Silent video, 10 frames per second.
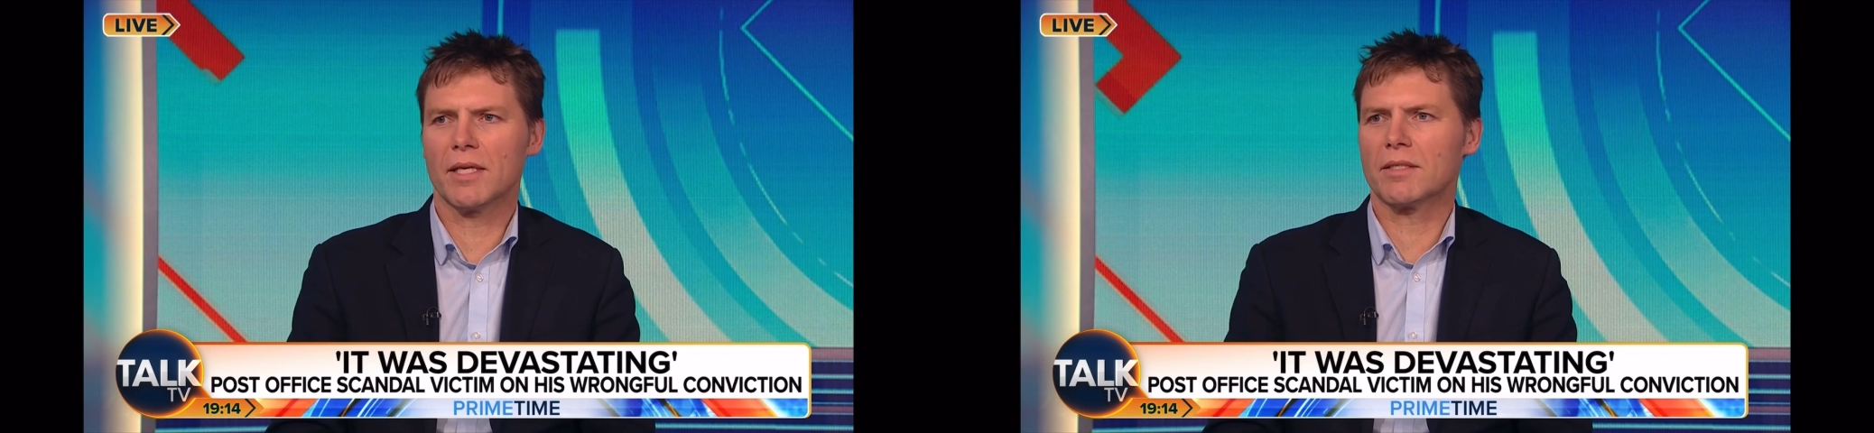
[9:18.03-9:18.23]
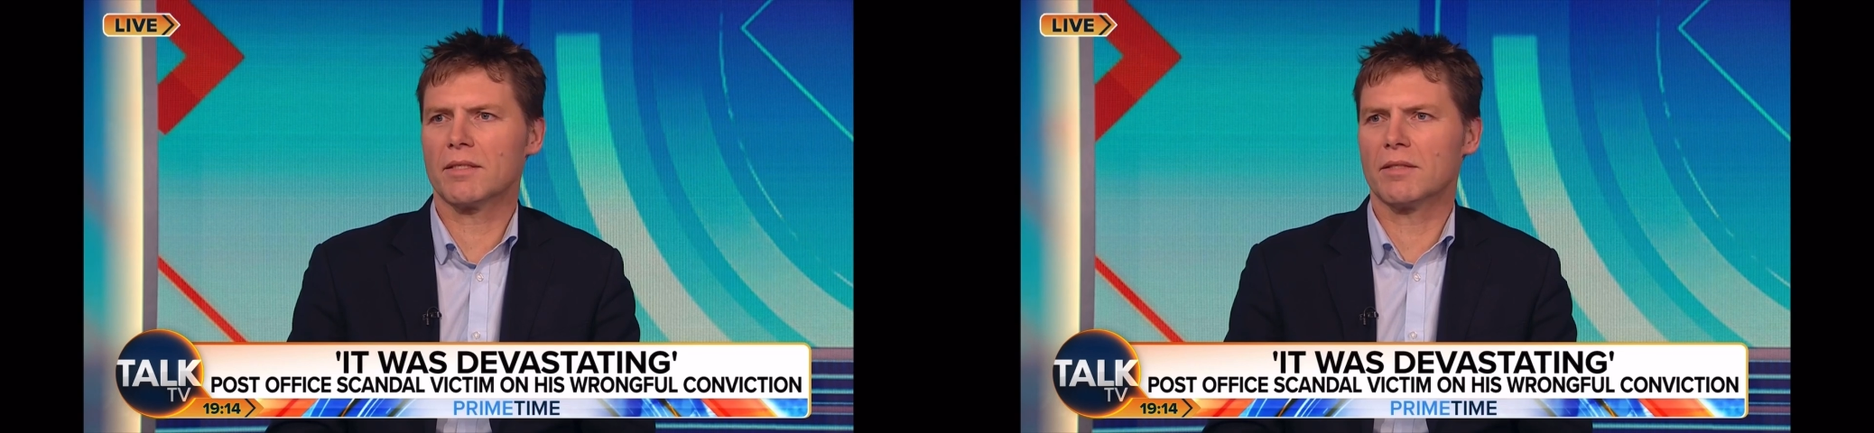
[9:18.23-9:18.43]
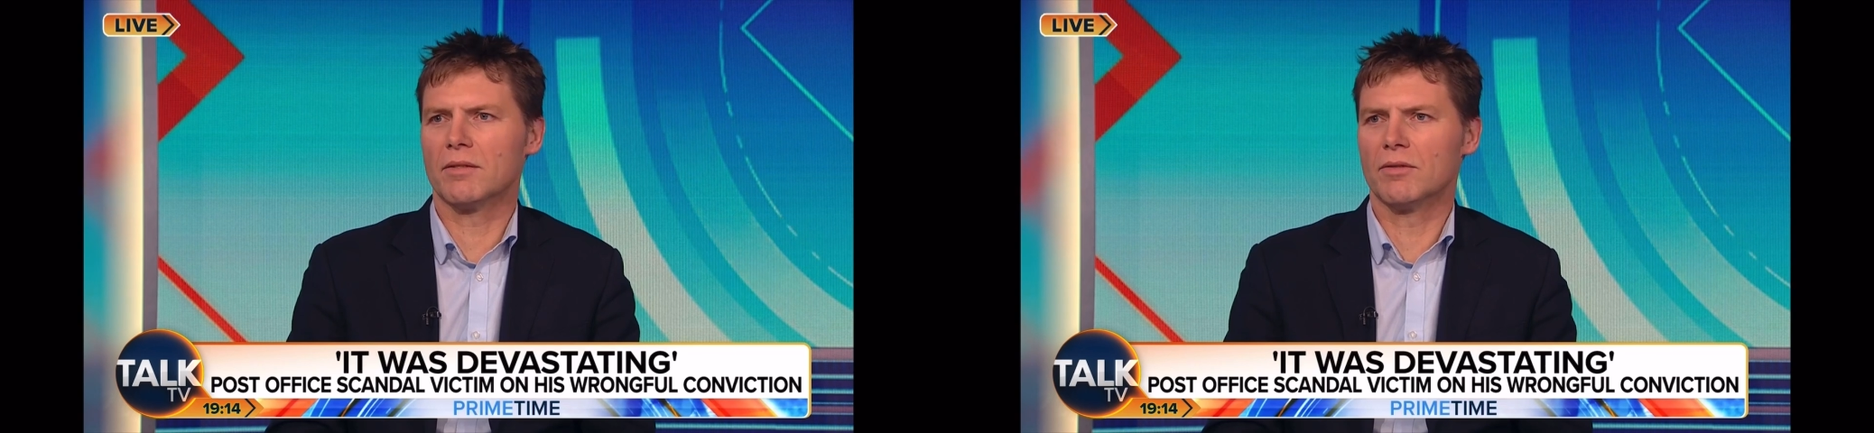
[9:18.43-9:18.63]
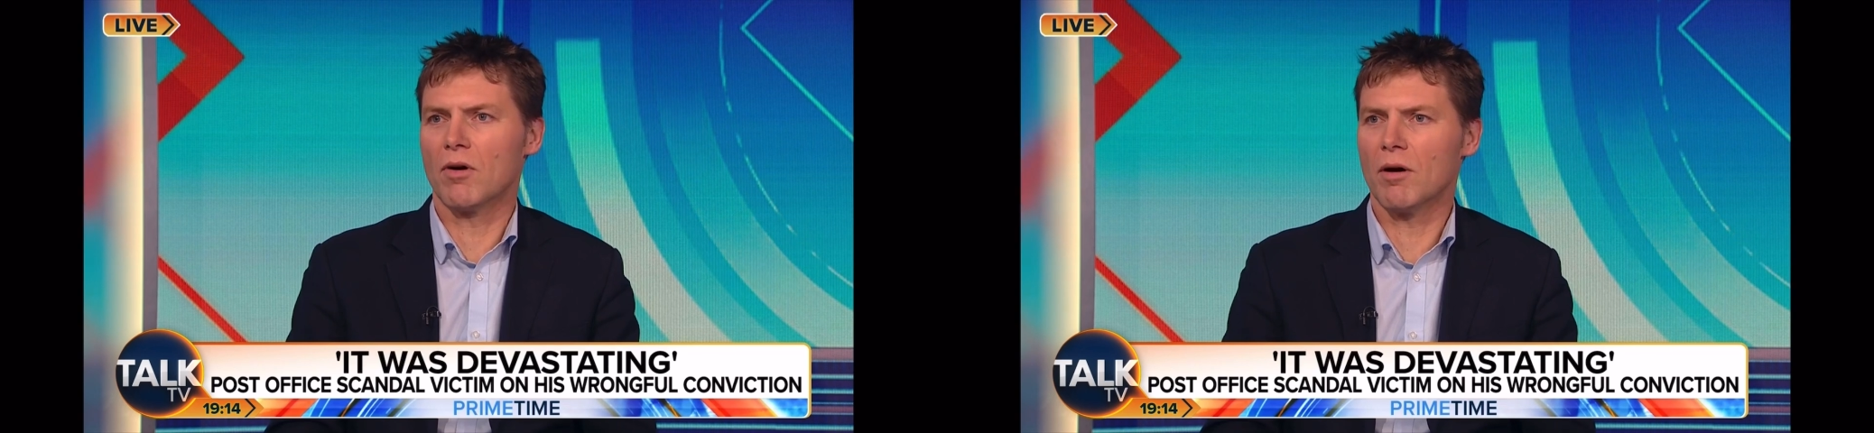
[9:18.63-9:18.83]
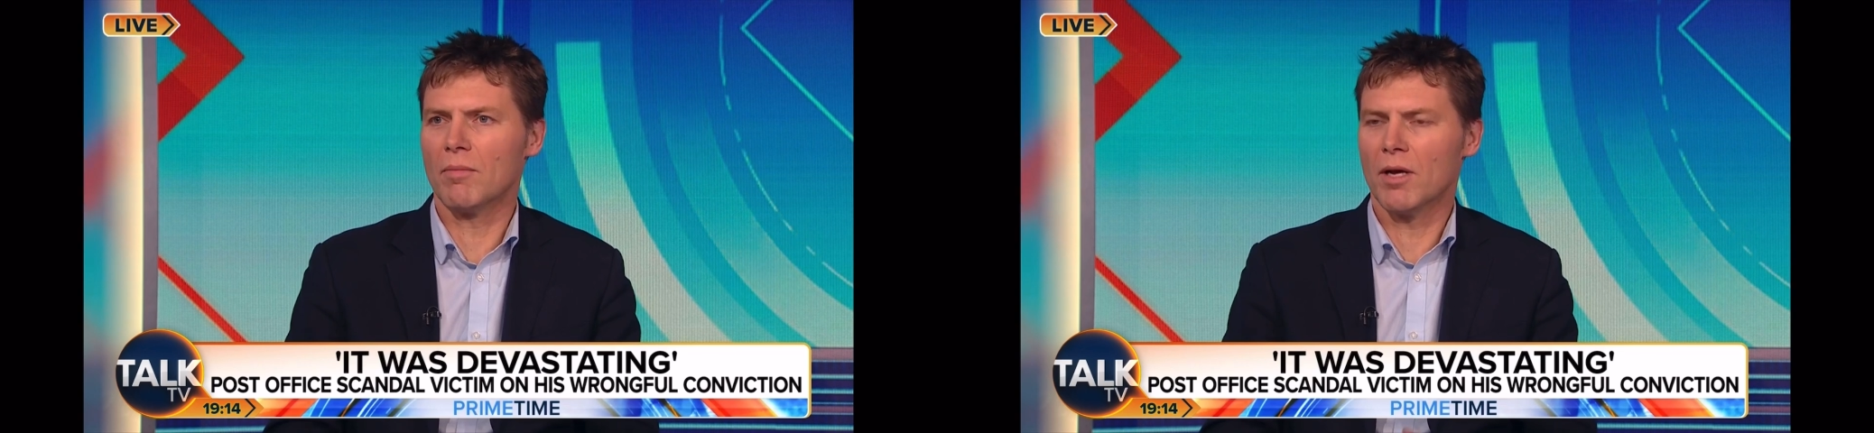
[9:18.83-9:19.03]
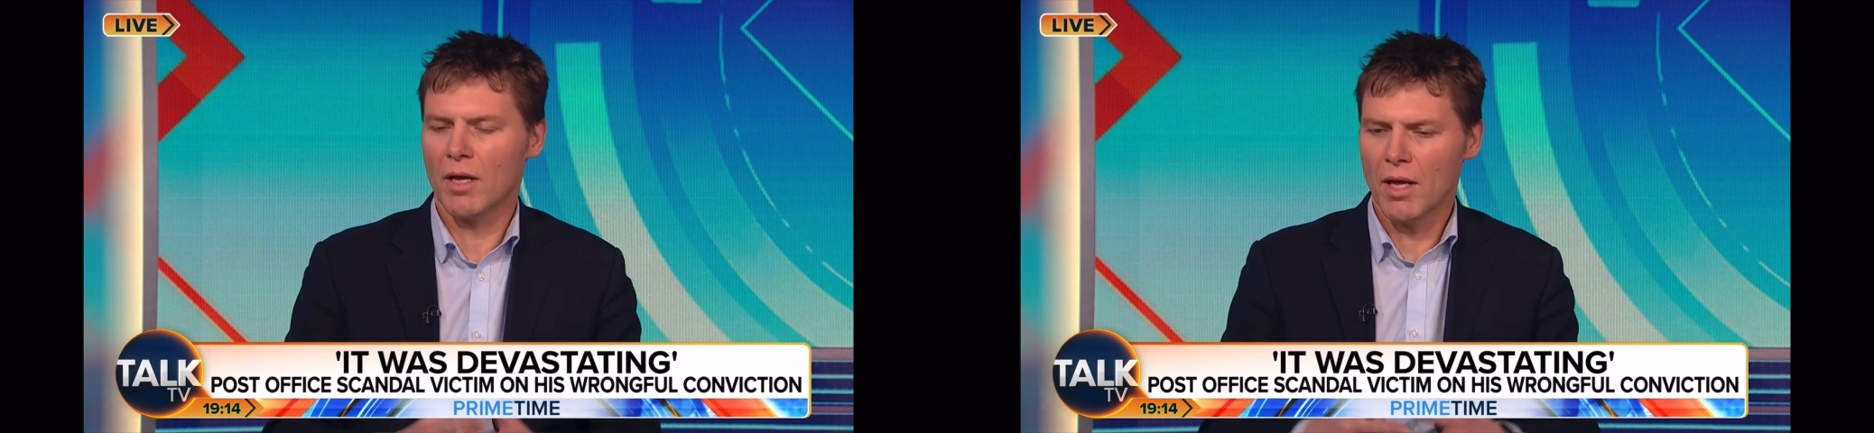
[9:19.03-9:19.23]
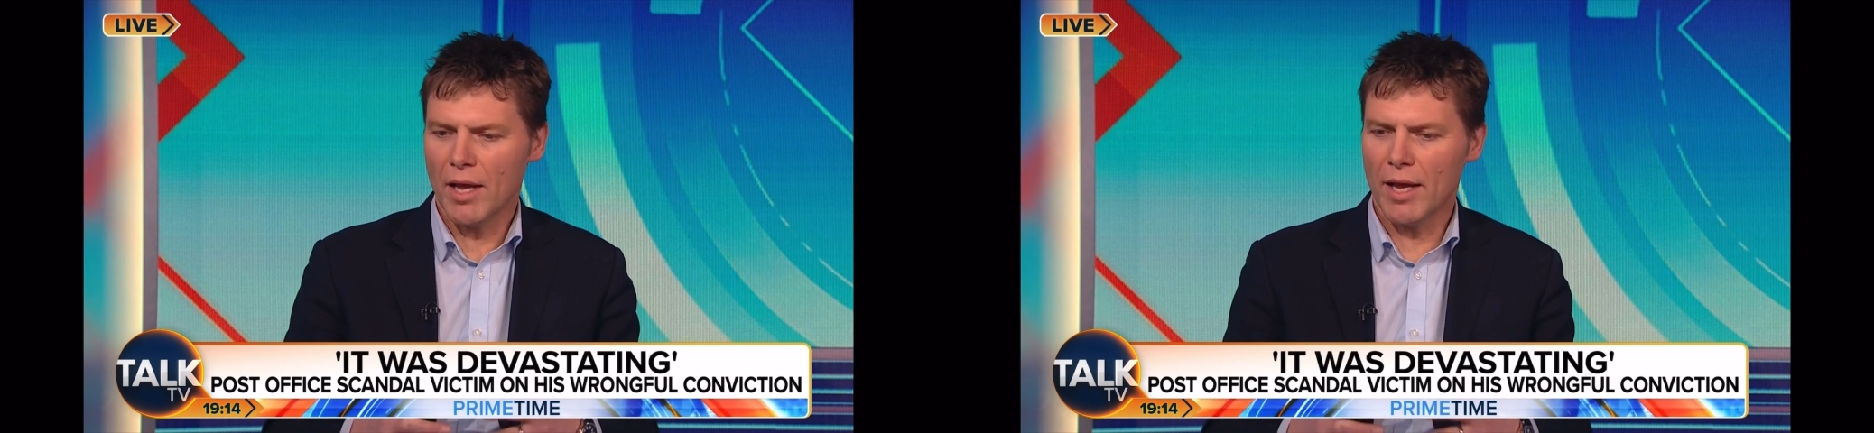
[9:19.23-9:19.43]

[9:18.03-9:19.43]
this drama